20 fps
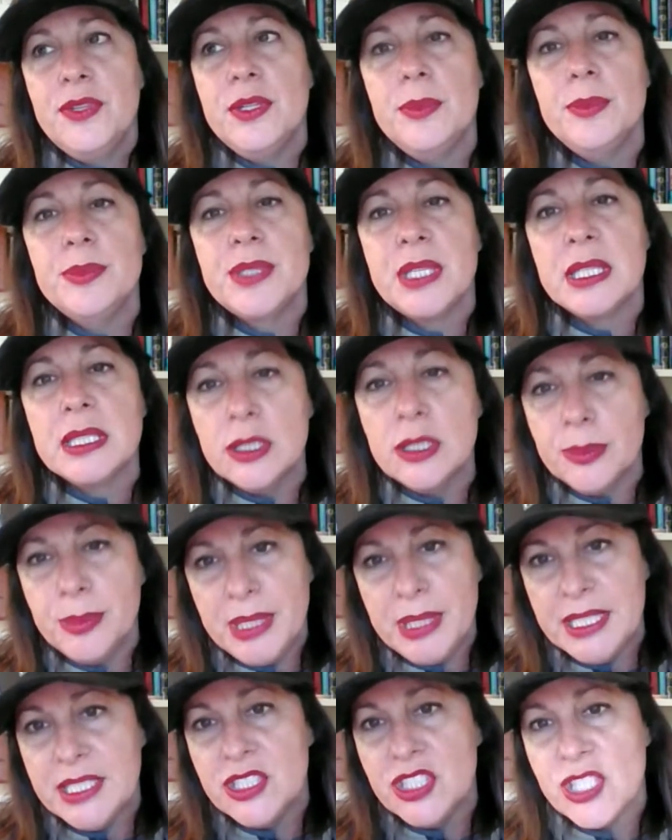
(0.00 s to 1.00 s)
filmed a little
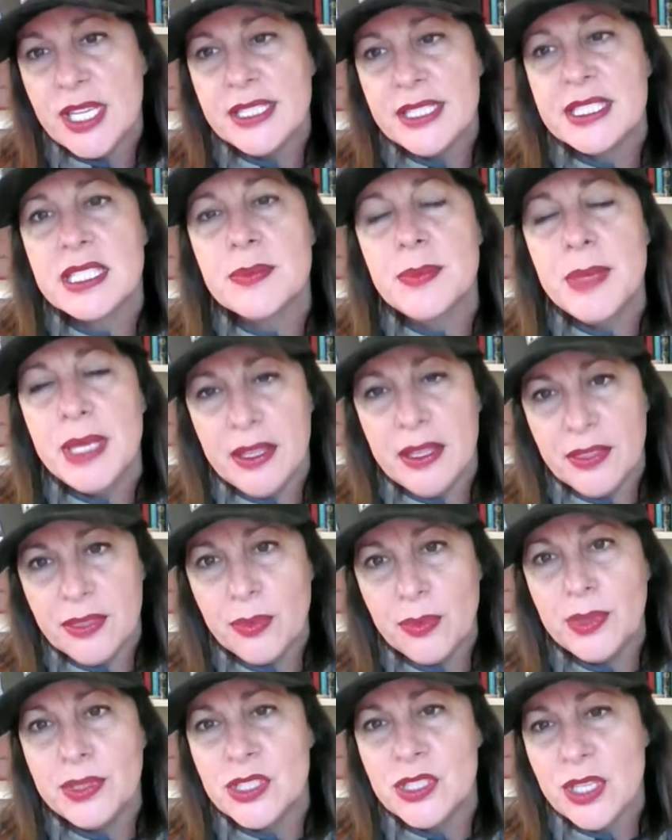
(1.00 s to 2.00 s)
bit in Jed Smith,
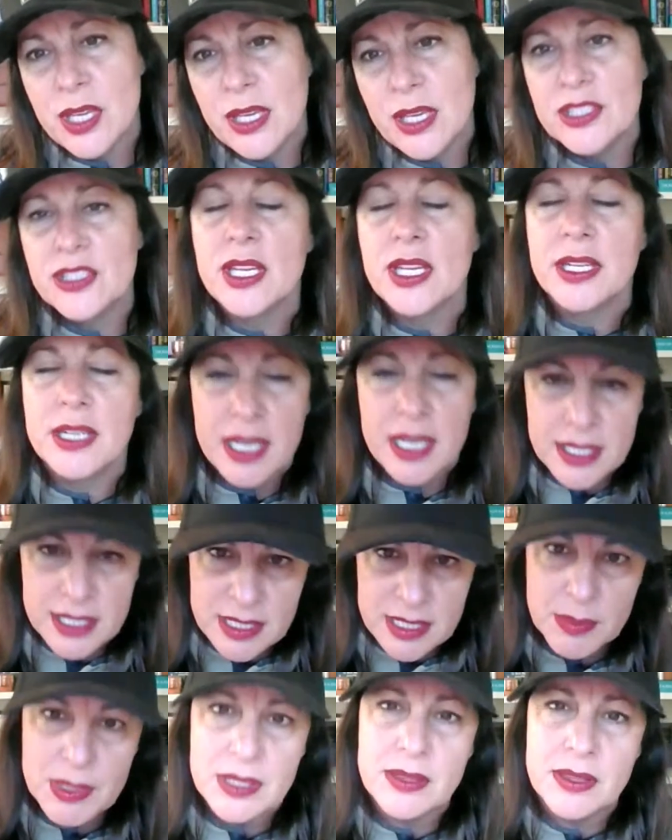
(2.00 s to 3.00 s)
which Jedediah
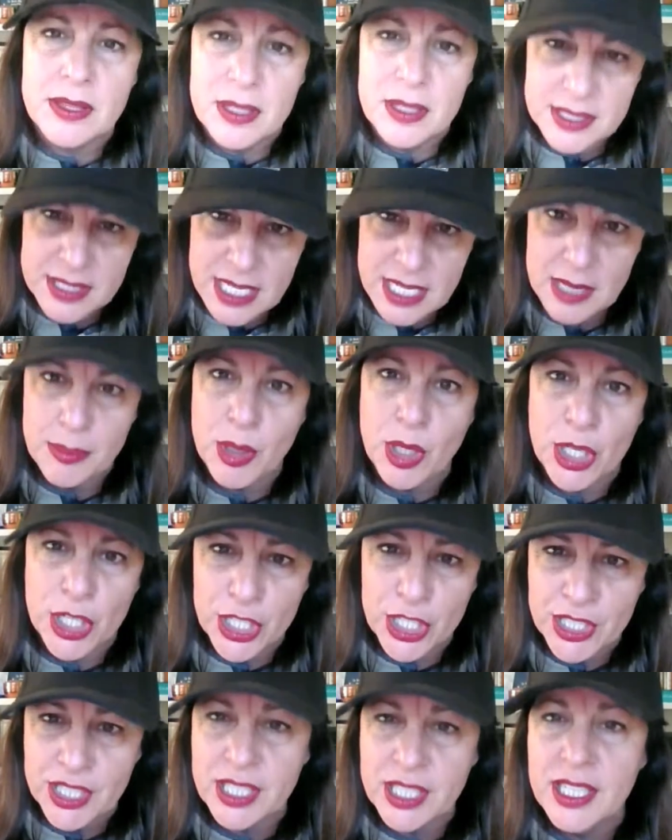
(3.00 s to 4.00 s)
Smith State
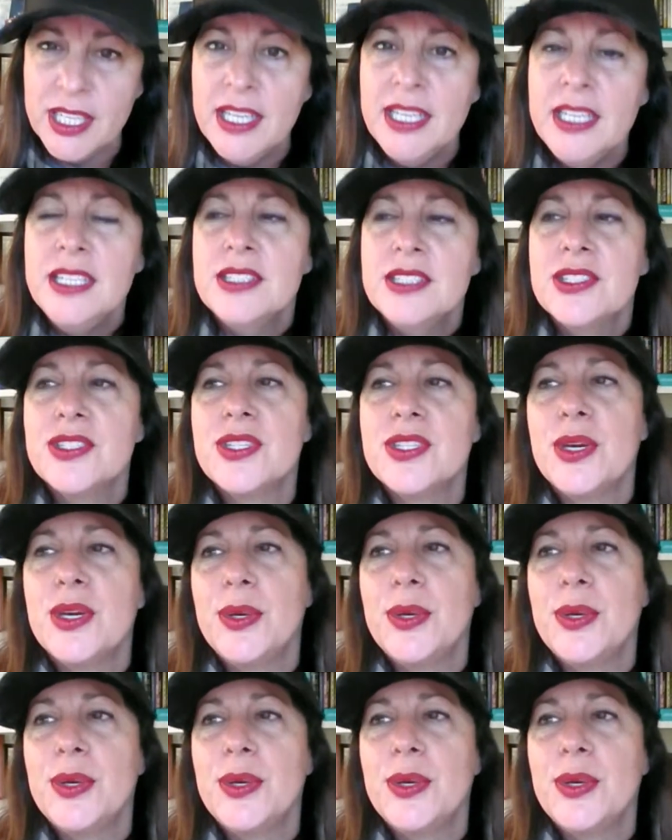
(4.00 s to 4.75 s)
Park. So